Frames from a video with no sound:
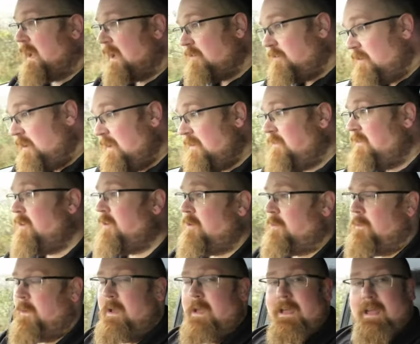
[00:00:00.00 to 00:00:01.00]
actually
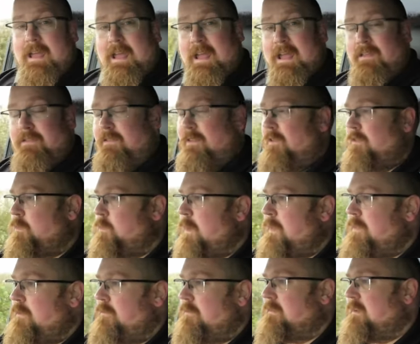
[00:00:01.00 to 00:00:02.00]
do in this
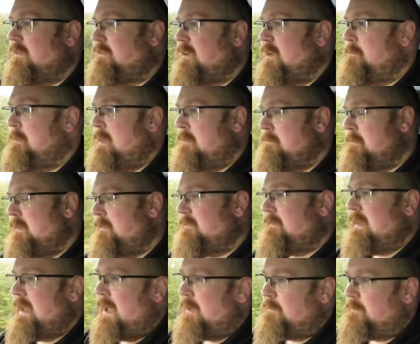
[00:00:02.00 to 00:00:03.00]
weather. It's actually a bit
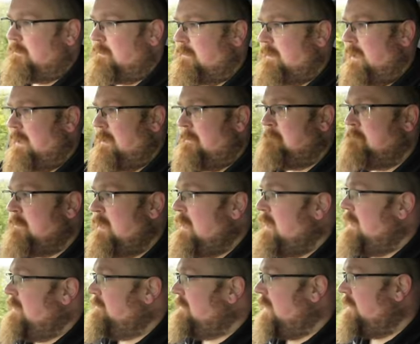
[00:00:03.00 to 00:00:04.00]
misty out today.
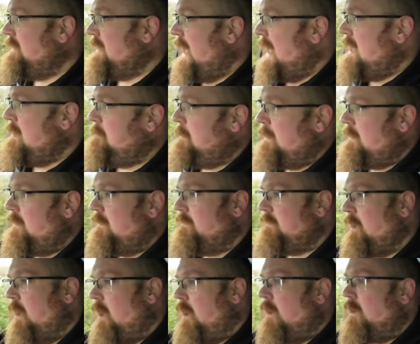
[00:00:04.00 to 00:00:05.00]
Now the A-pillars
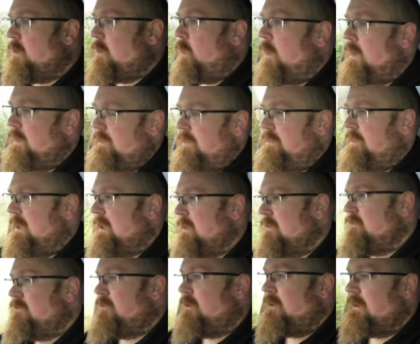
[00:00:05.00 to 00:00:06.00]
are quite thick
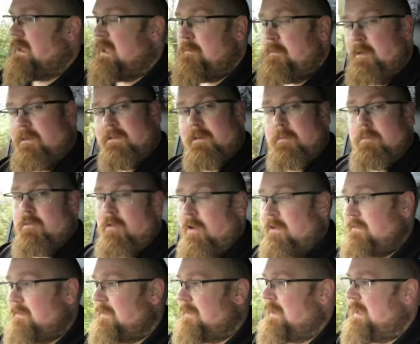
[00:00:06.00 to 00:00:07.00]
and chunky, but
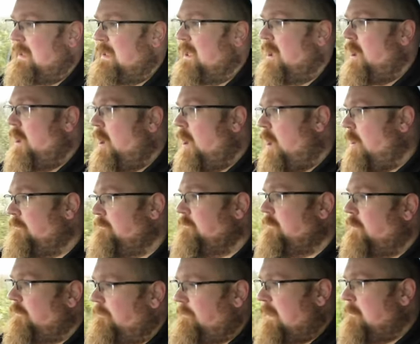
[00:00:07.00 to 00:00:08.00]
surprisingly, I've
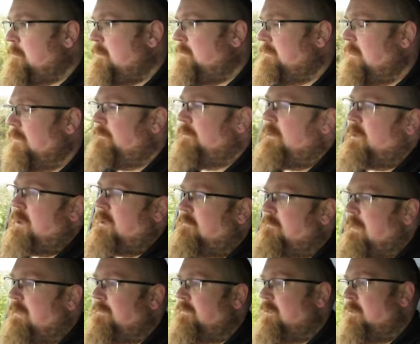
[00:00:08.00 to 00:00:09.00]
not found myself looking
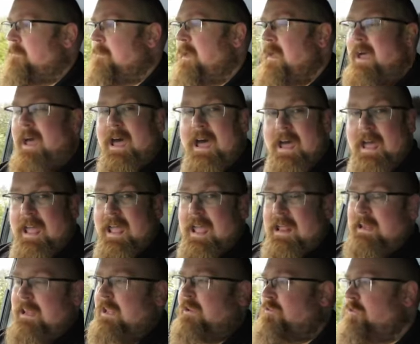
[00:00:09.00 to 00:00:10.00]
around them at
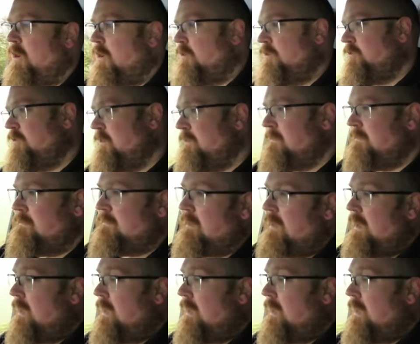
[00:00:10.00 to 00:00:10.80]
any junctions.